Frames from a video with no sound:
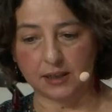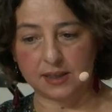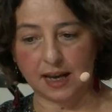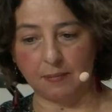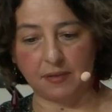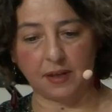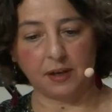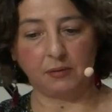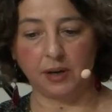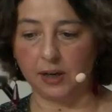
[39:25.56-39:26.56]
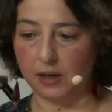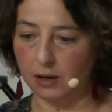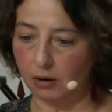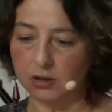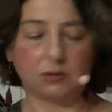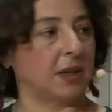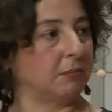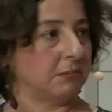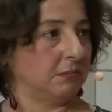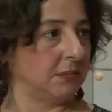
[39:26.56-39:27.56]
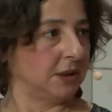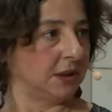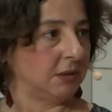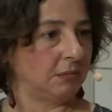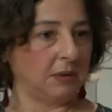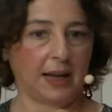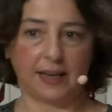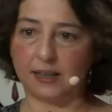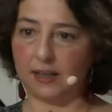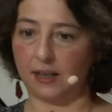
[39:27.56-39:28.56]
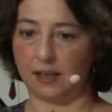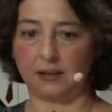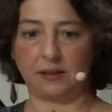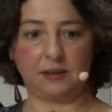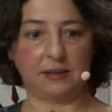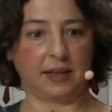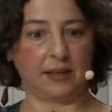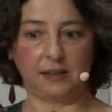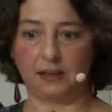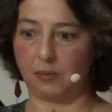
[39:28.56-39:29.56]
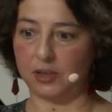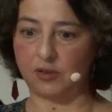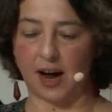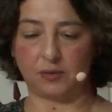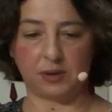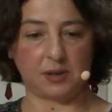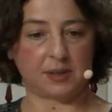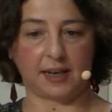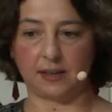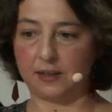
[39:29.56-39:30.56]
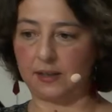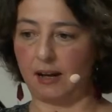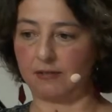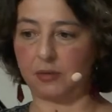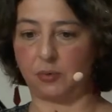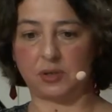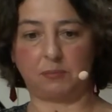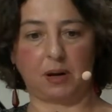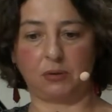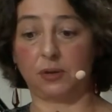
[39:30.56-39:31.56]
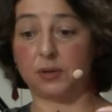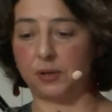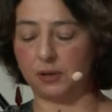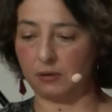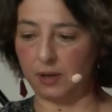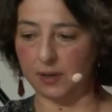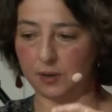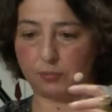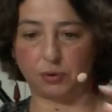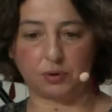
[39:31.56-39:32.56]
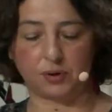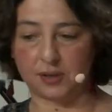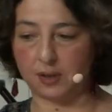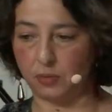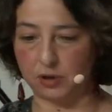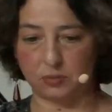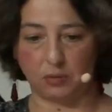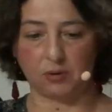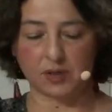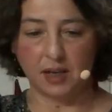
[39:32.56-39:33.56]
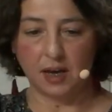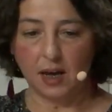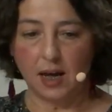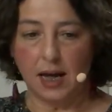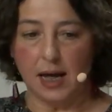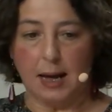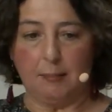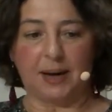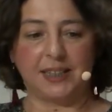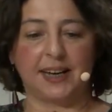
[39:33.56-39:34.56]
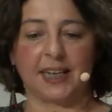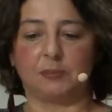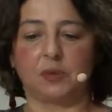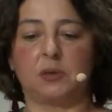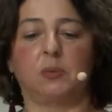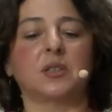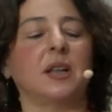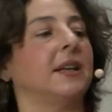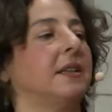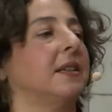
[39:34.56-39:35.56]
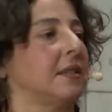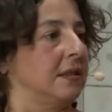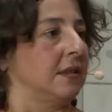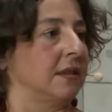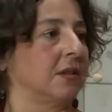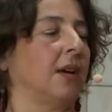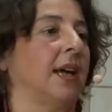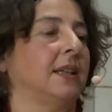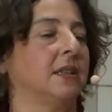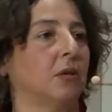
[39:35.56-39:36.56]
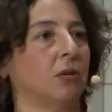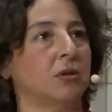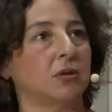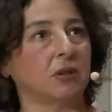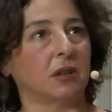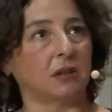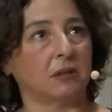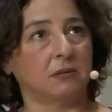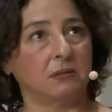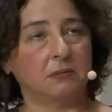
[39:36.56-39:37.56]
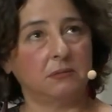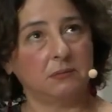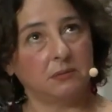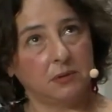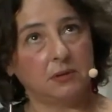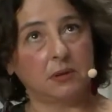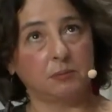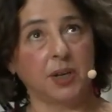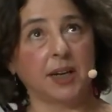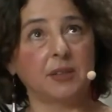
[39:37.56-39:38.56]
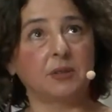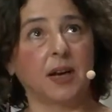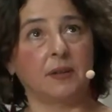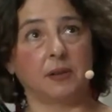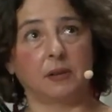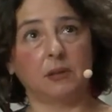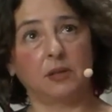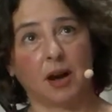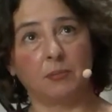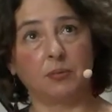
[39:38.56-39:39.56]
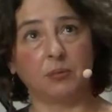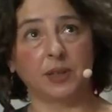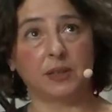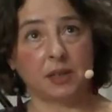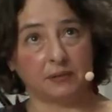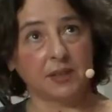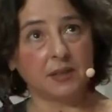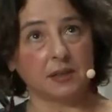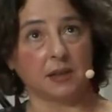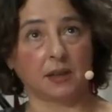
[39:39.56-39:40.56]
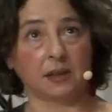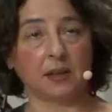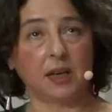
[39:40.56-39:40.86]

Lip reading: something really got to them. Like they were trying to understand afterwards about the circle and the borders and what it was. But the atmosphere was like this, and also the bringing together Kramp with Stravinsky, and